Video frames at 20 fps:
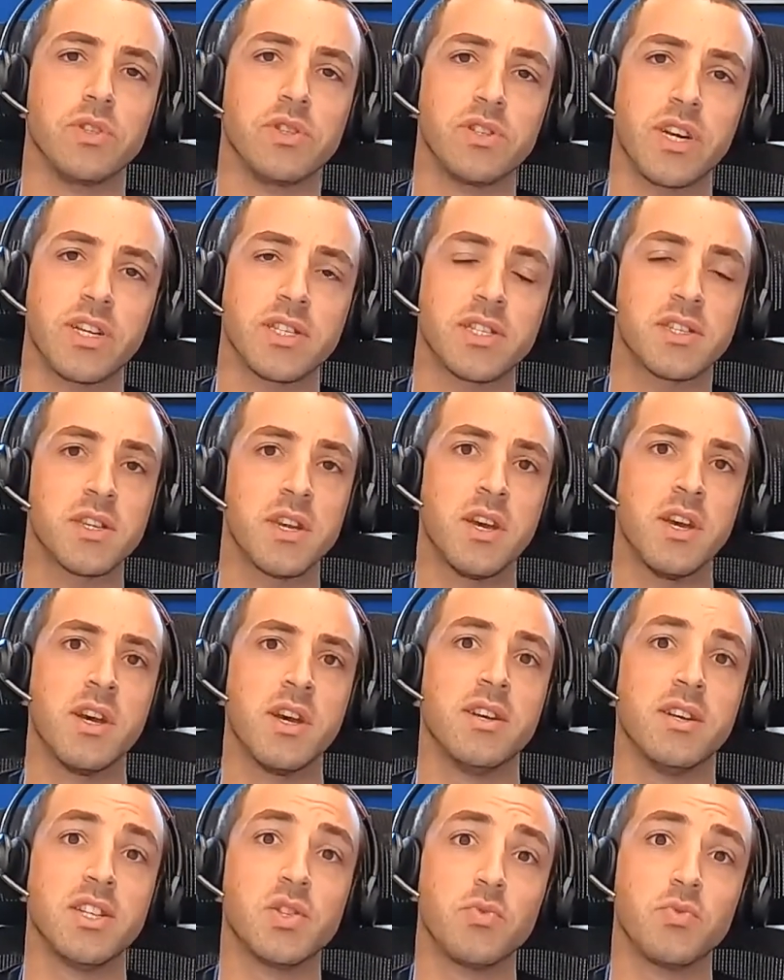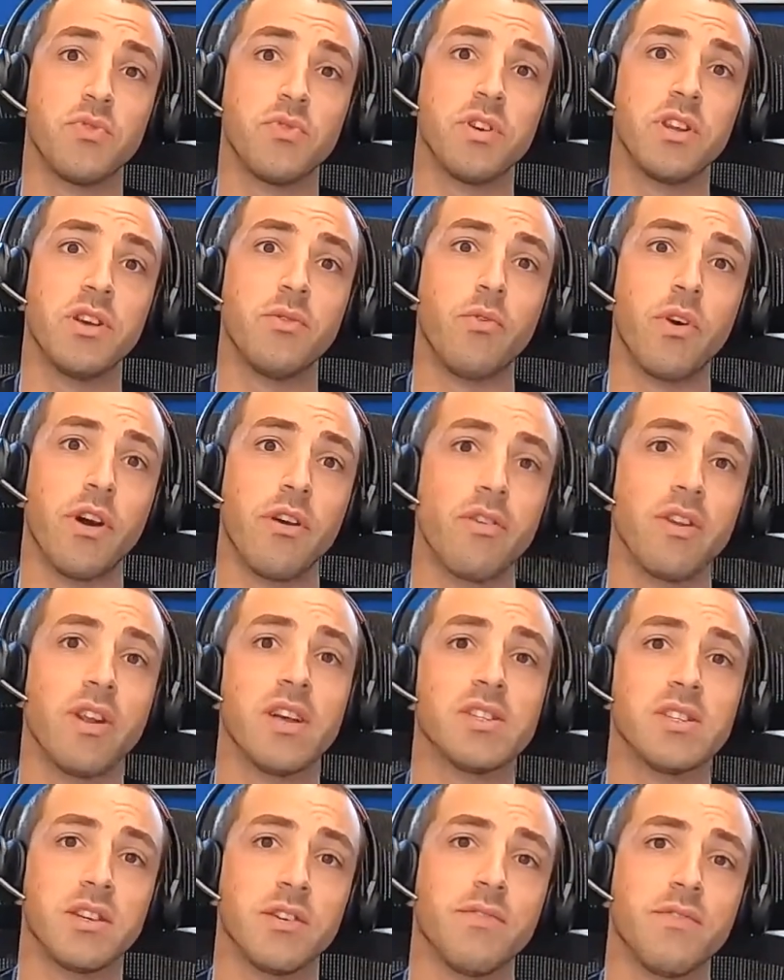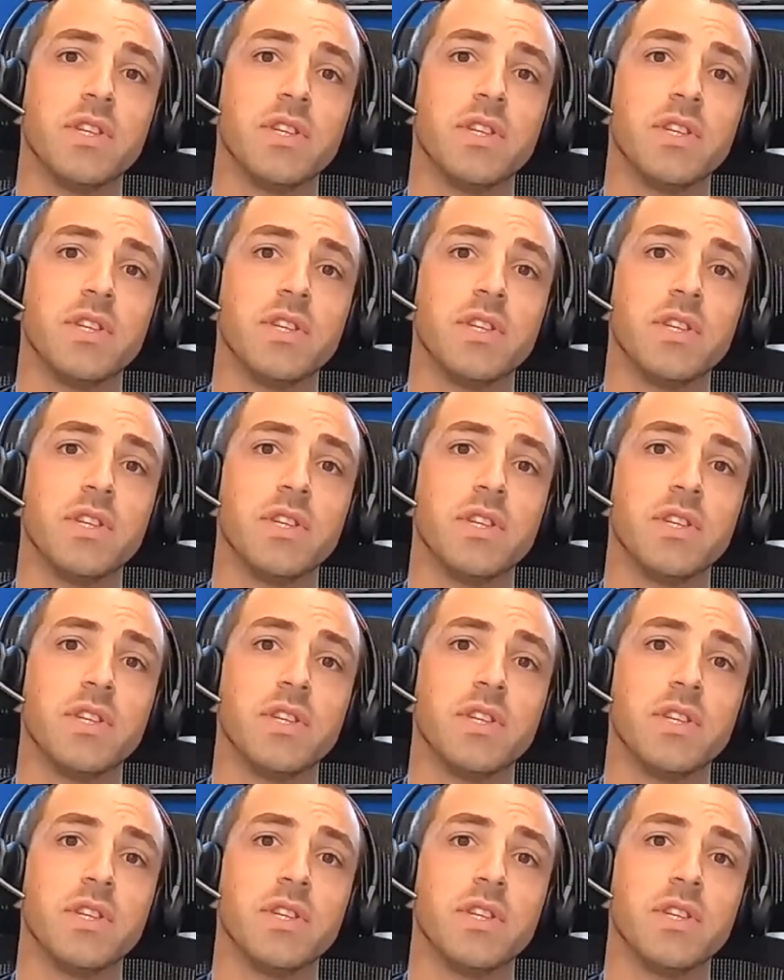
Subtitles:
So that's really where Elastic